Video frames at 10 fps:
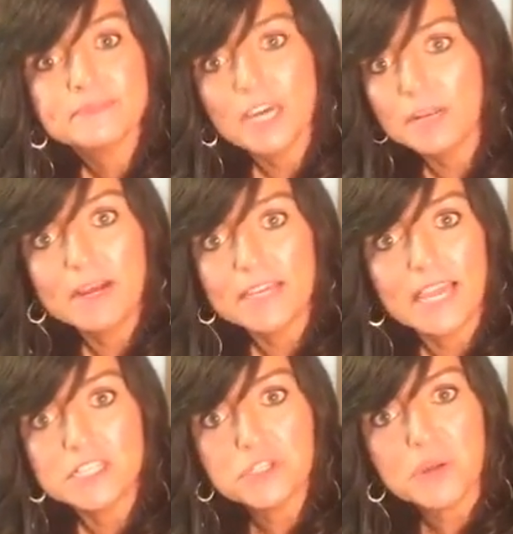Not about
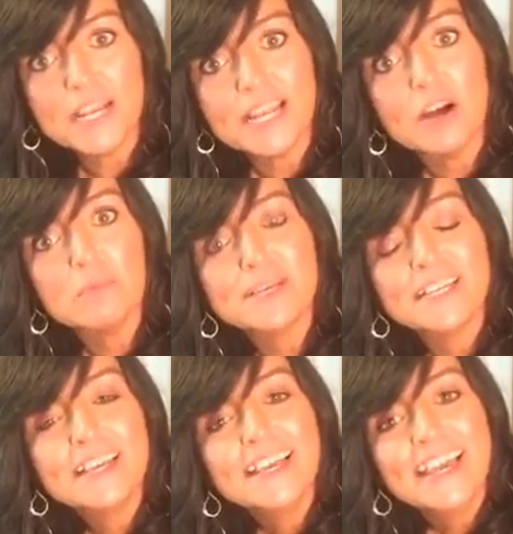cancer right now,
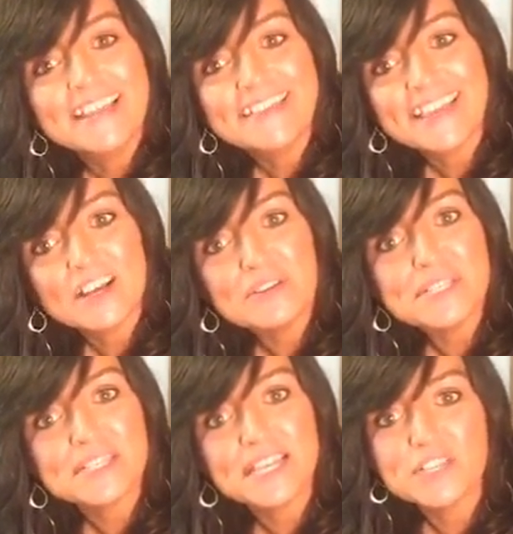but anything
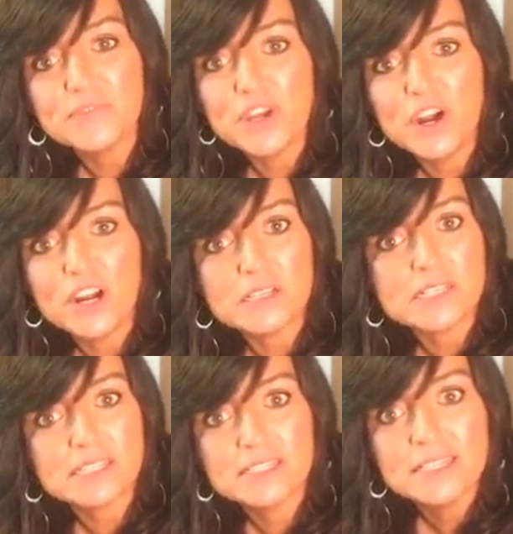else? Thanks for the
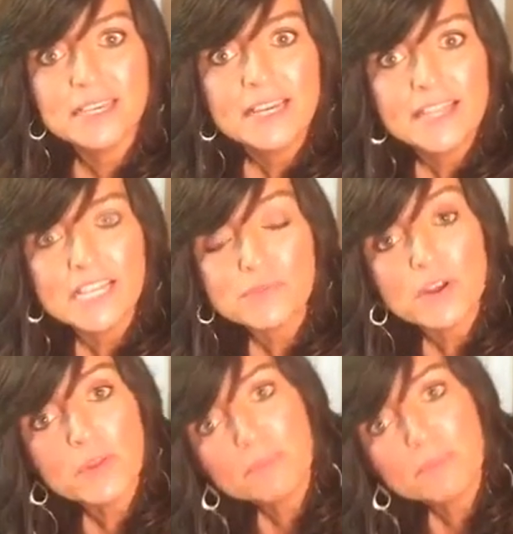hearts. Thanks for all the